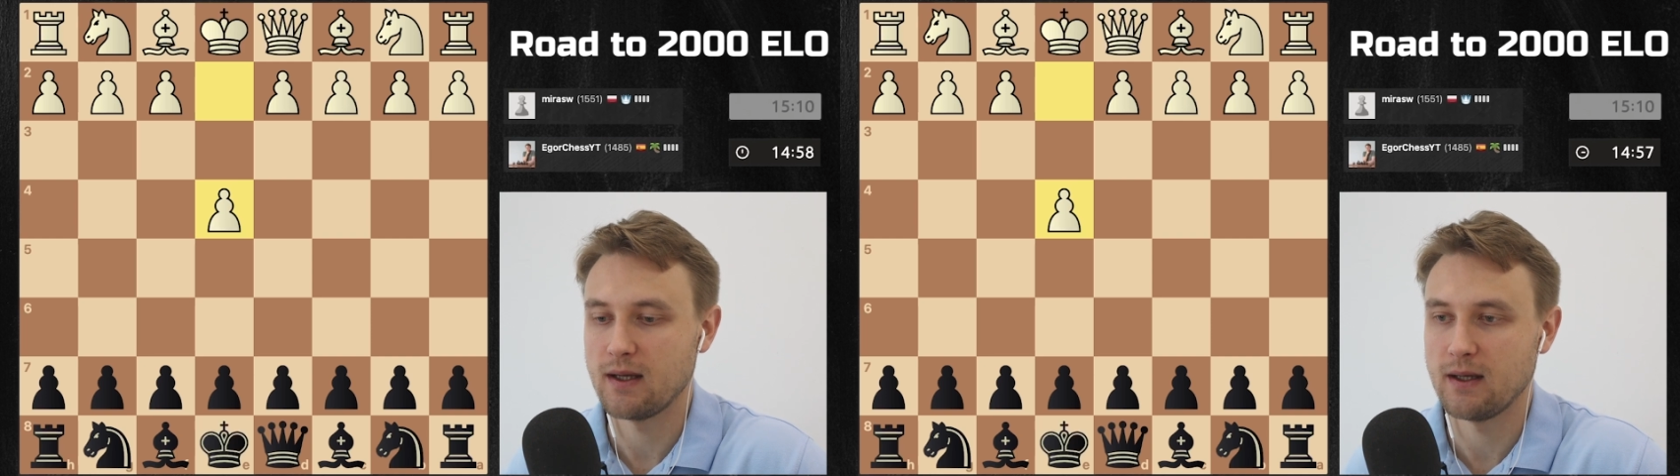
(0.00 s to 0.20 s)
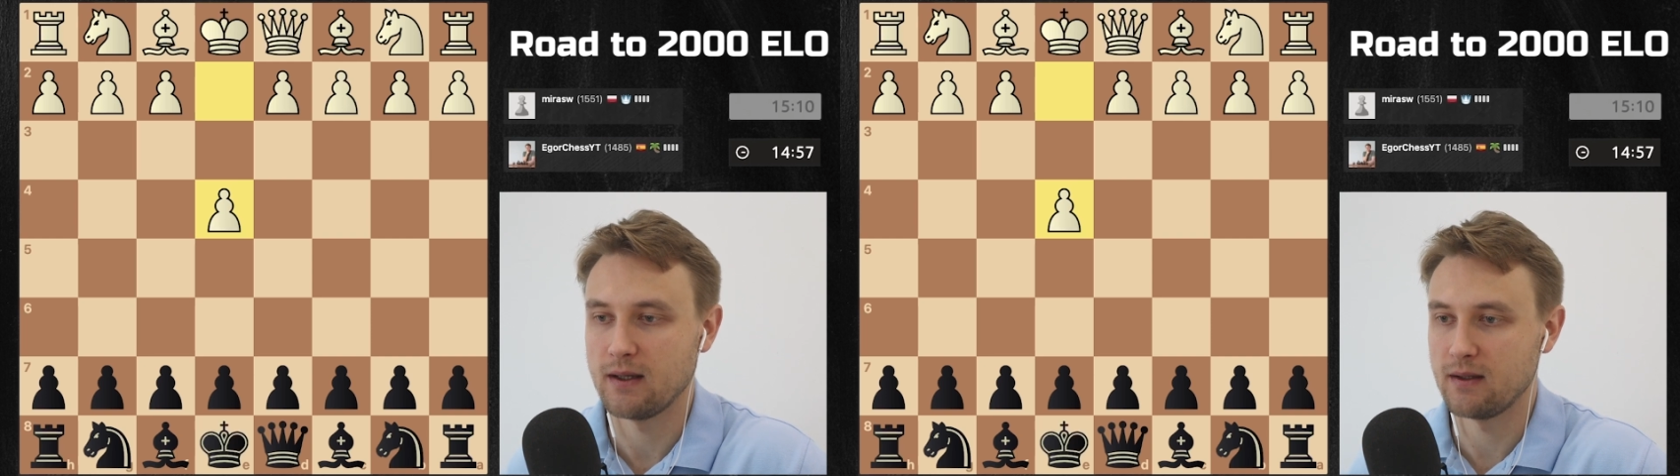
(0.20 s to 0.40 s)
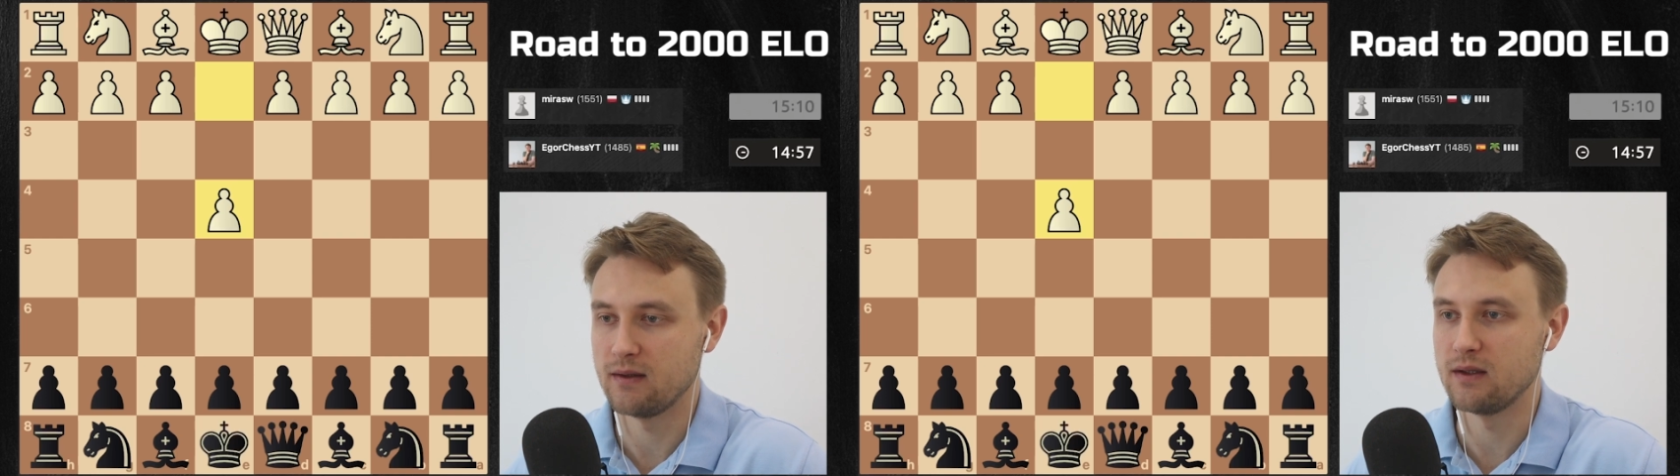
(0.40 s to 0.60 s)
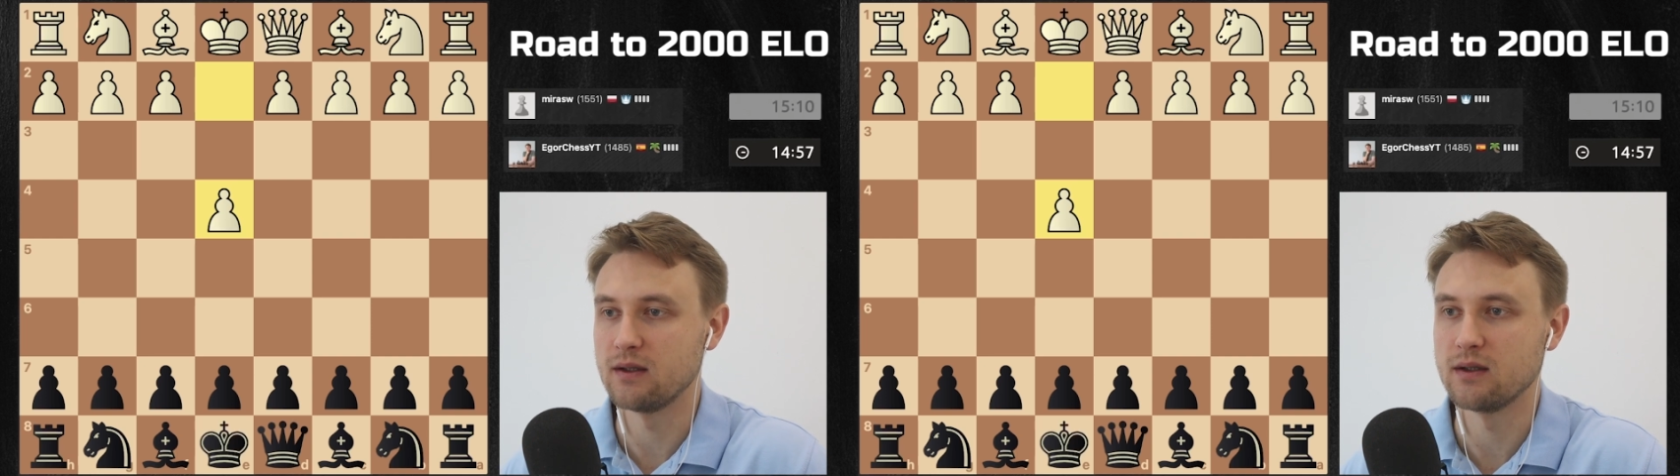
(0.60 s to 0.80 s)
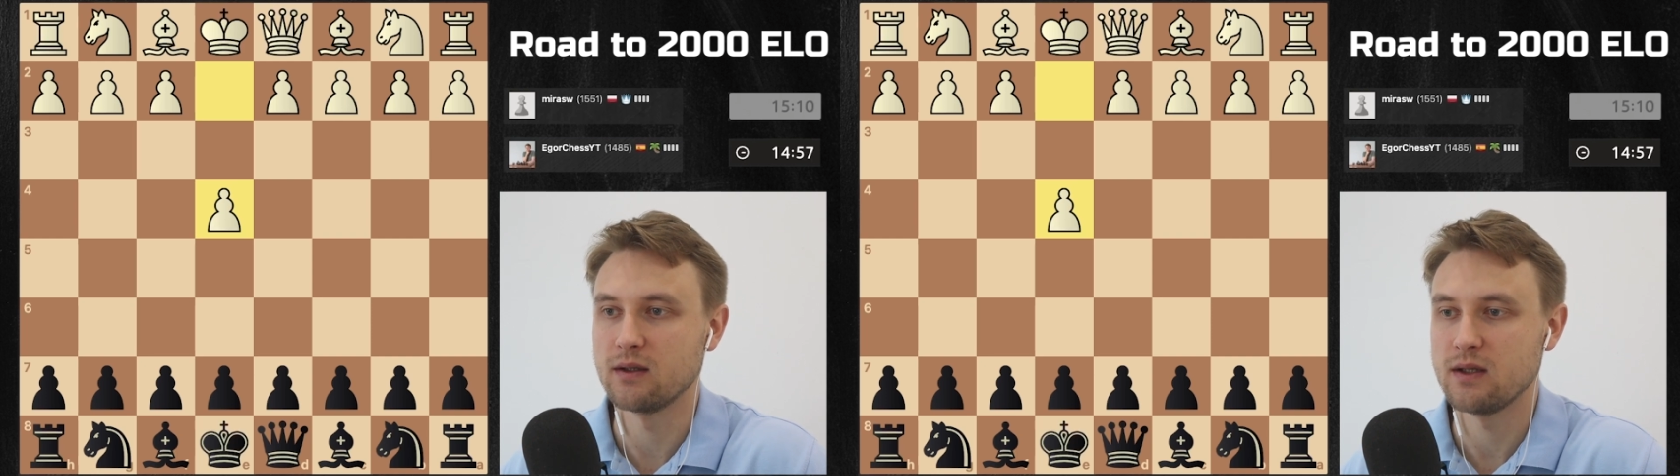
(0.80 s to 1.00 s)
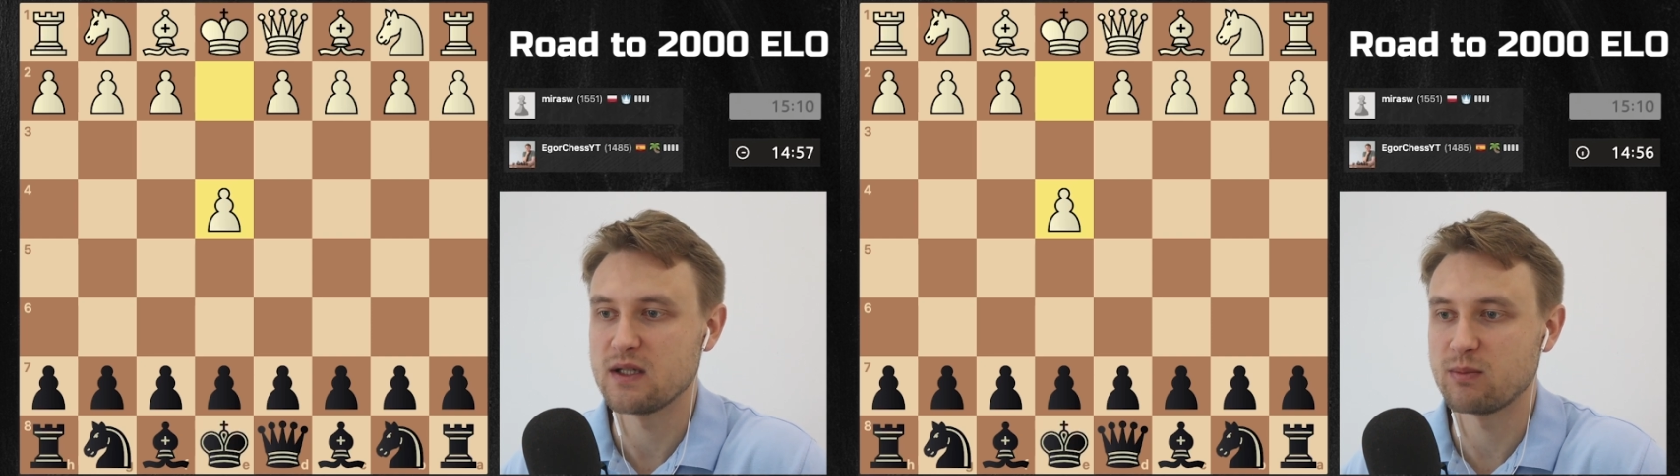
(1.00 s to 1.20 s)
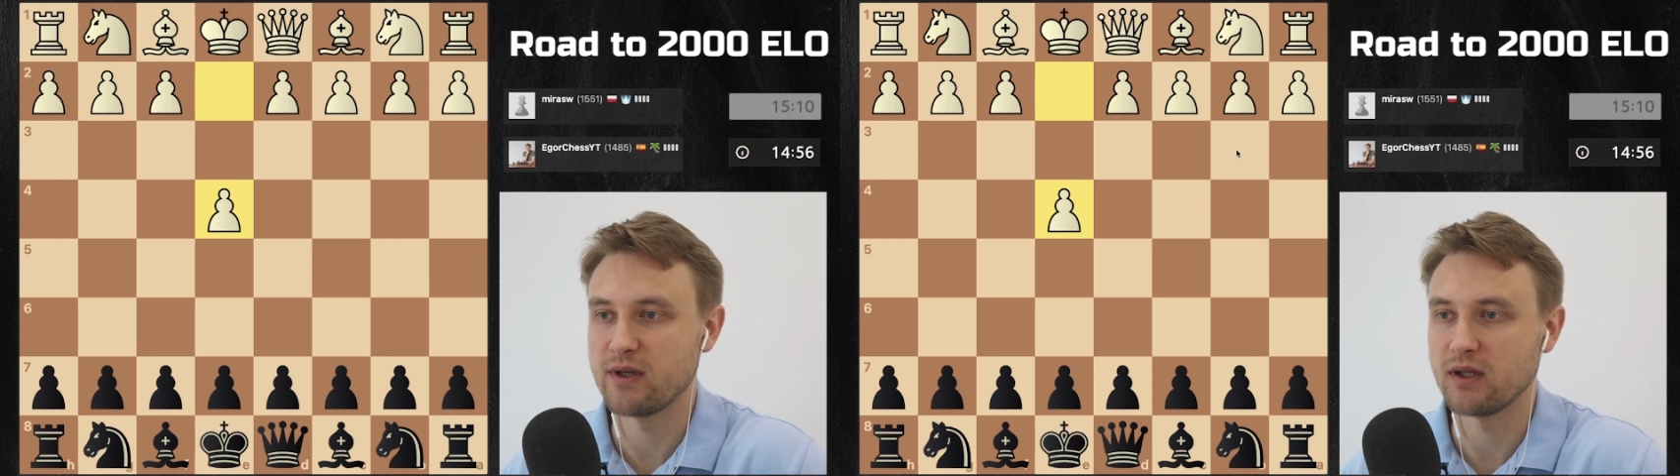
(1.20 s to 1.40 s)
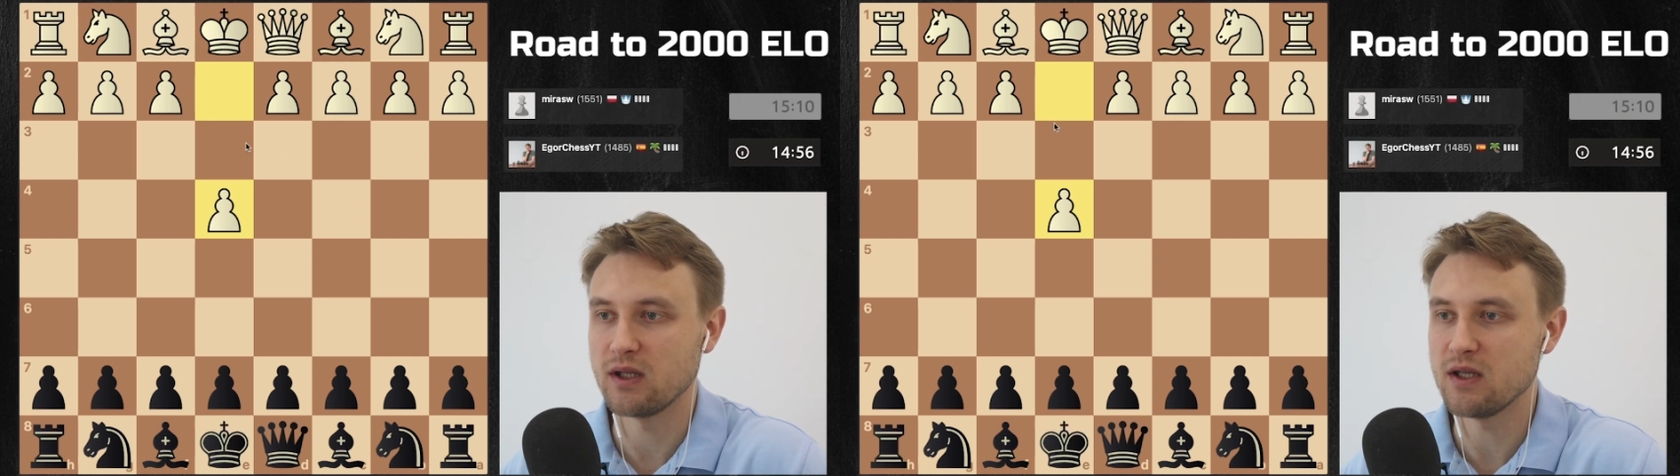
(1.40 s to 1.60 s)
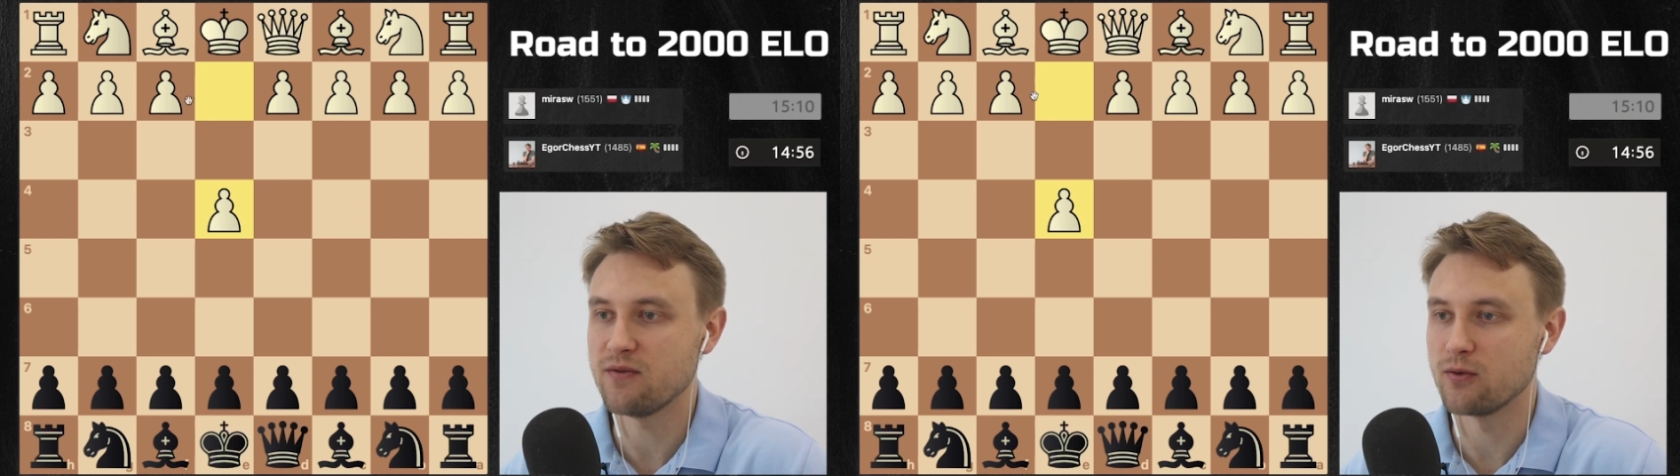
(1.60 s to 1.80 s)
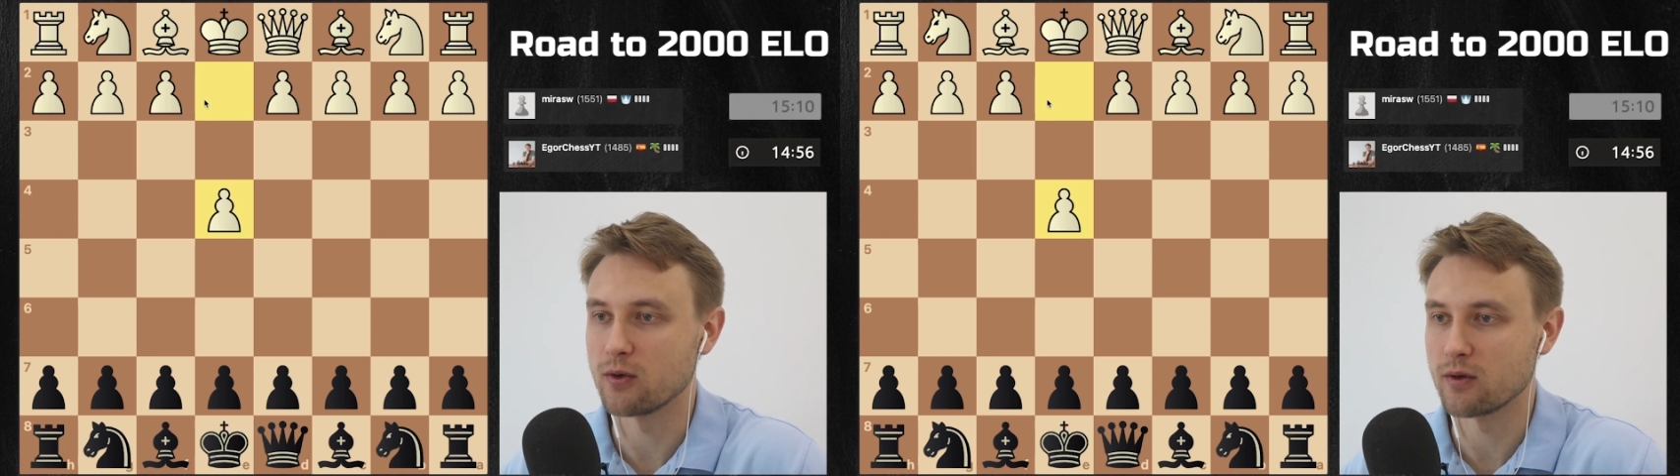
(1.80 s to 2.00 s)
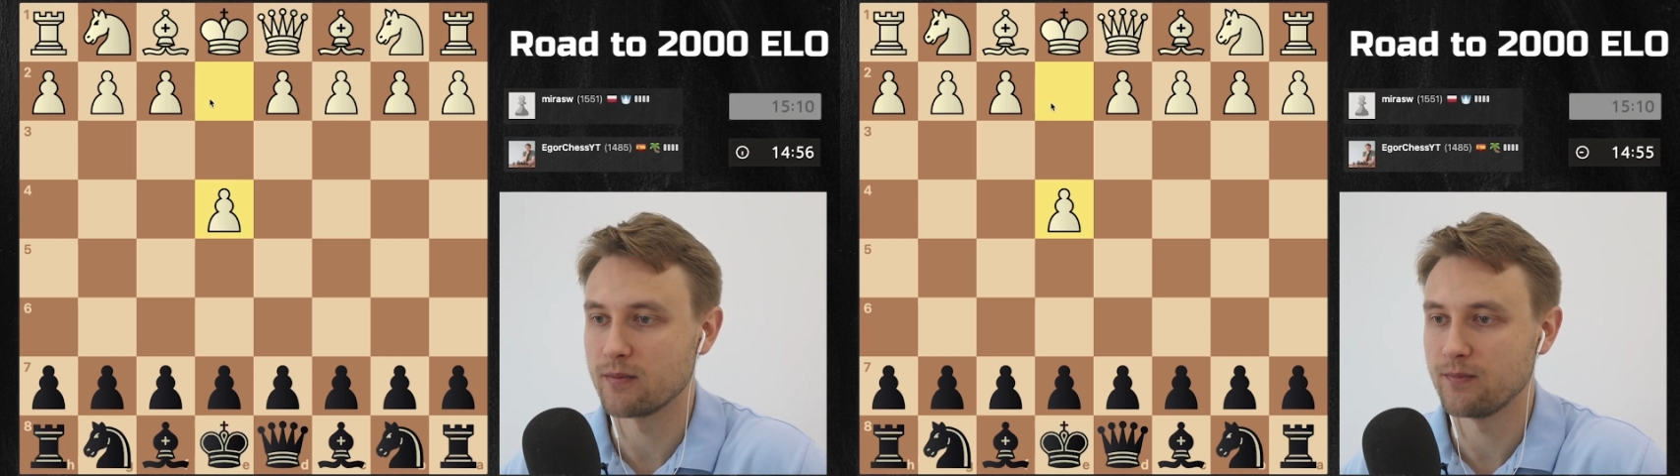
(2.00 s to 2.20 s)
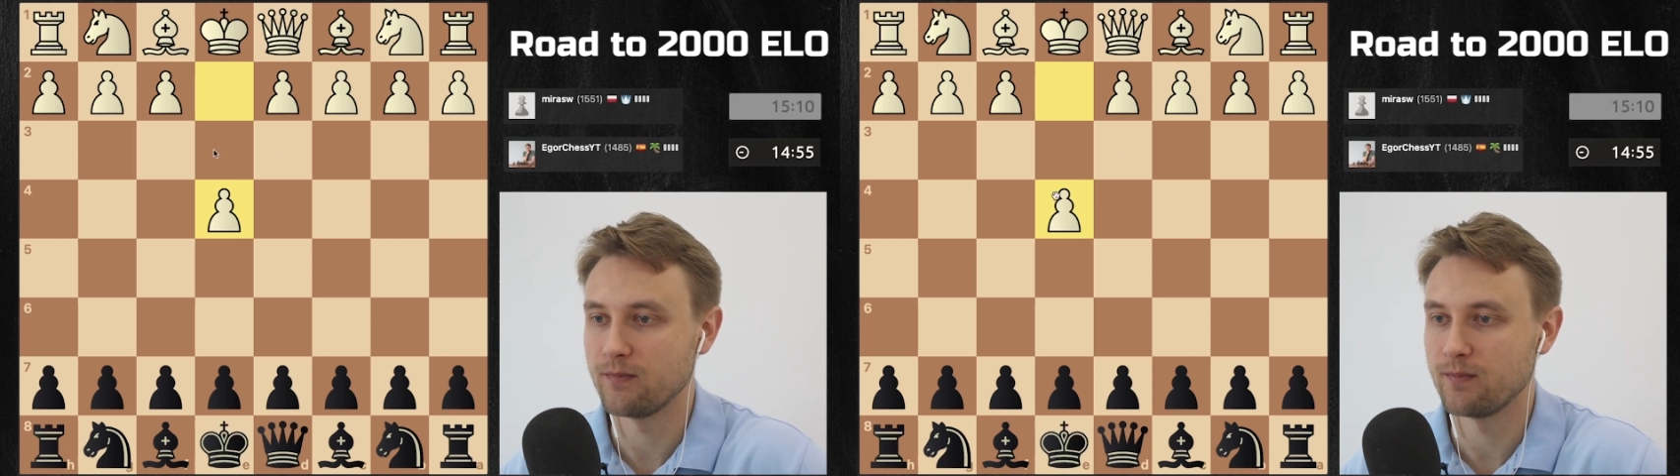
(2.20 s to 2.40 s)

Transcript: and he's playing e4.